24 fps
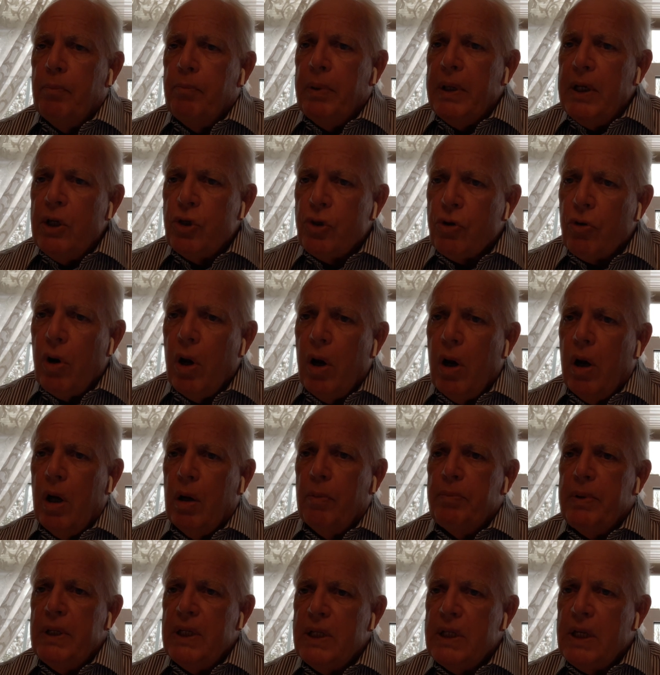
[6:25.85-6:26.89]
be strong,
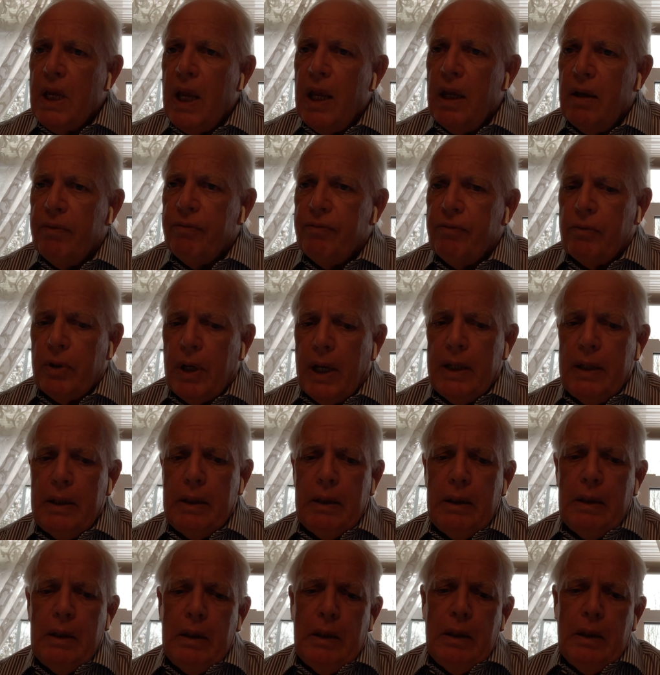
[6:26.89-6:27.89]
be safe, right?